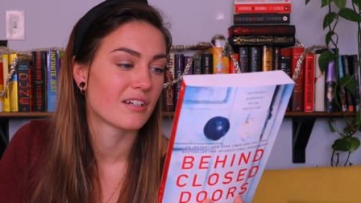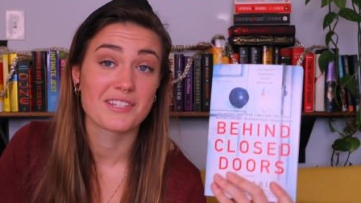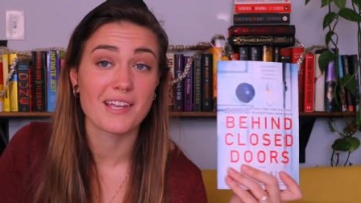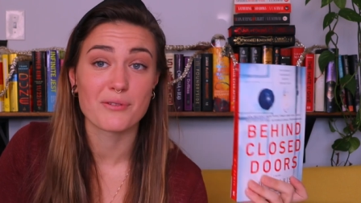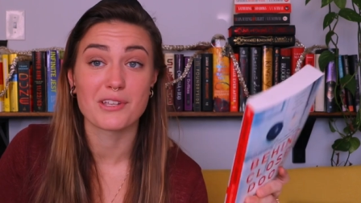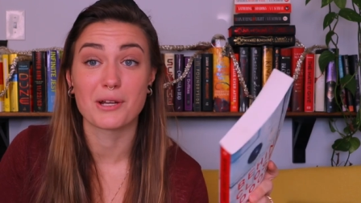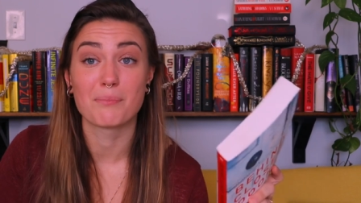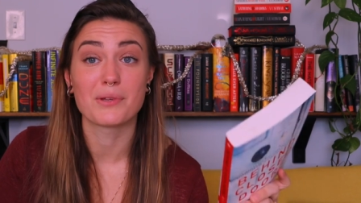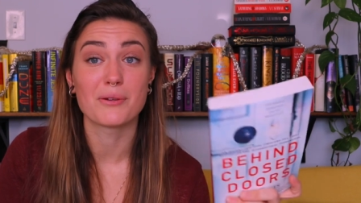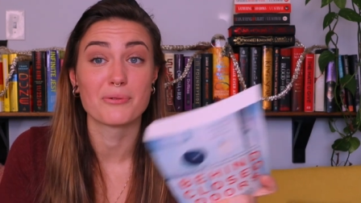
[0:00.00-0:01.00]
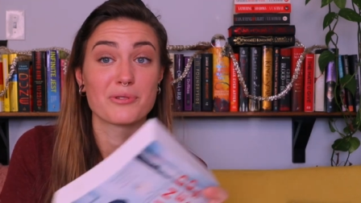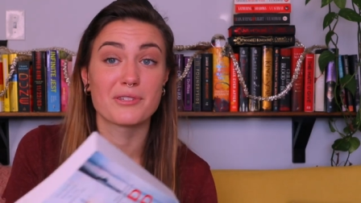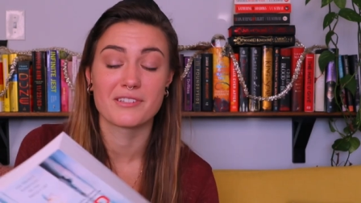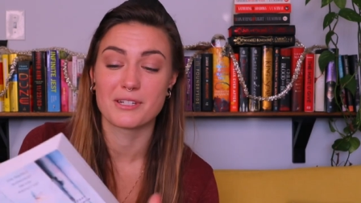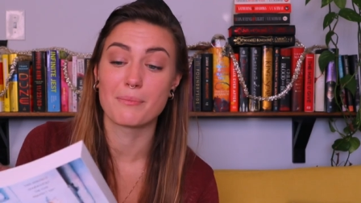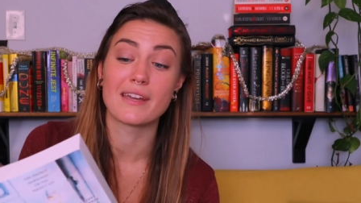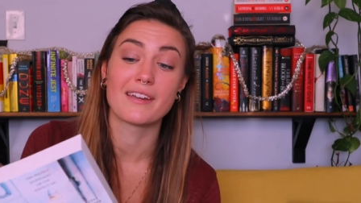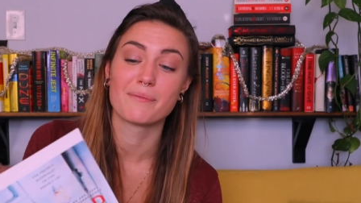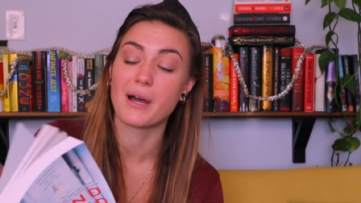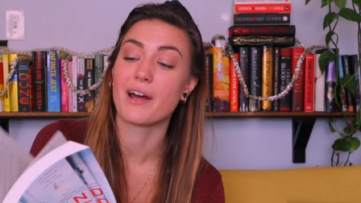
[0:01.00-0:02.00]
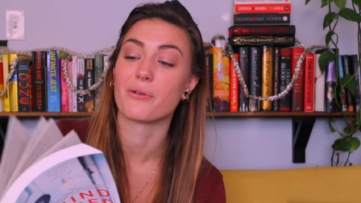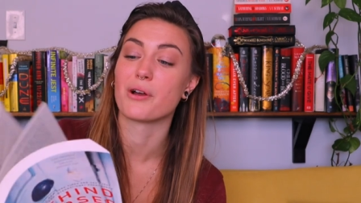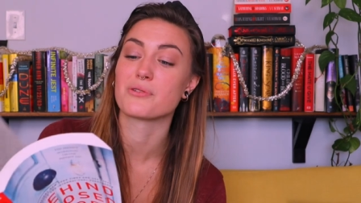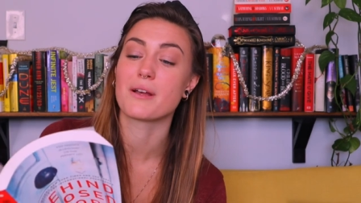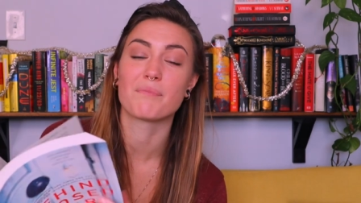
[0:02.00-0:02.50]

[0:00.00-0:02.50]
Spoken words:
Sounds like abuse to me. I don't know.